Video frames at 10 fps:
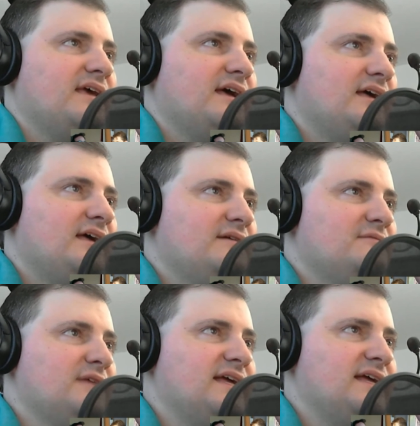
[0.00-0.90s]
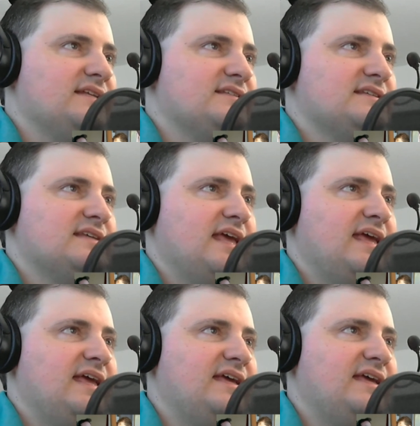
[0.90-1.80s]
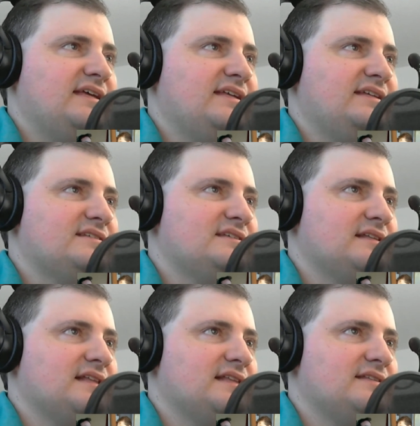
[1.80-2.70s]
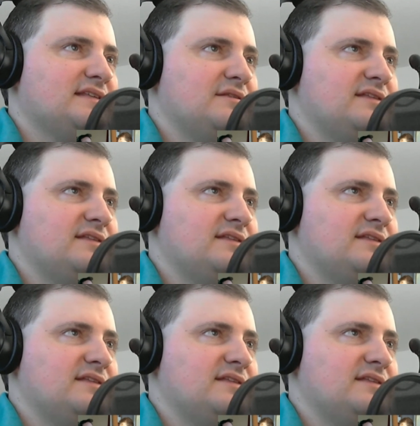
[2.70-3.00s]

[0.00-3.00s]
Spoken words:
All right, and let's see.